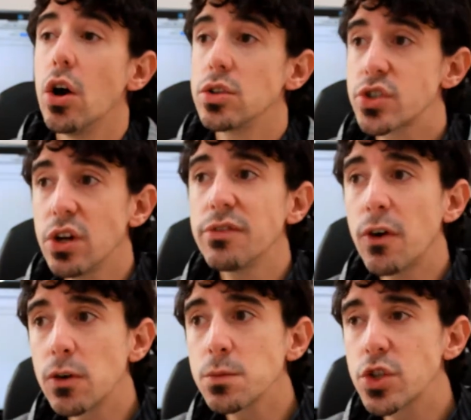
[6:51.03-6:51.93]
On some
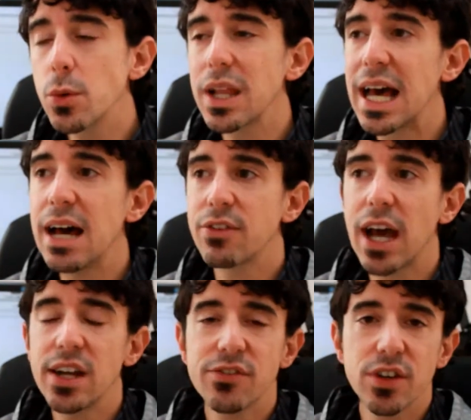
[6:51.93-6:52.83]
forums, you will have
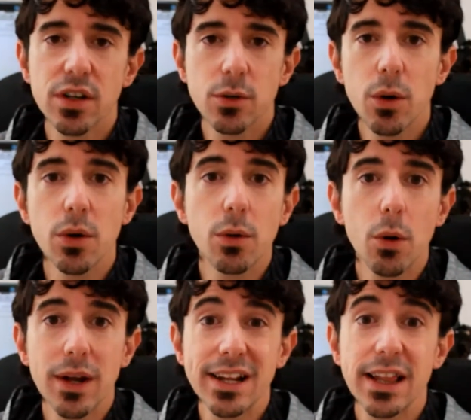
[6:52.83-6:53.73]
kind of a
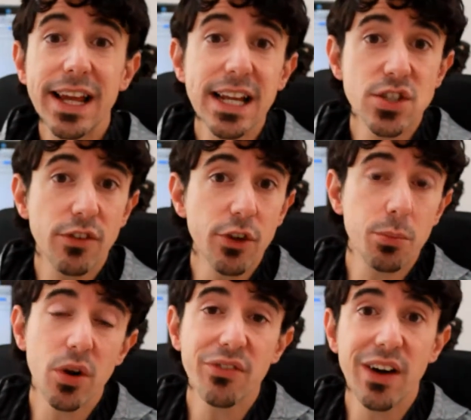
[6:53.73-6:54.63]
quote-unquote analytics of your
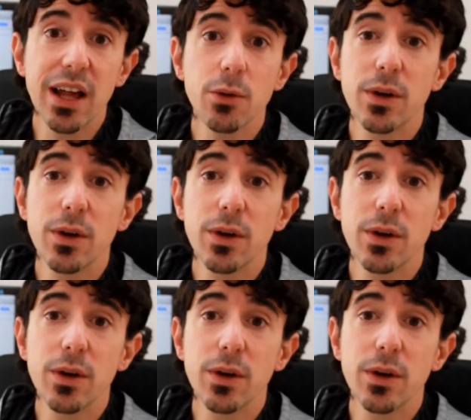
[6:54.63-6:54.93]
profile,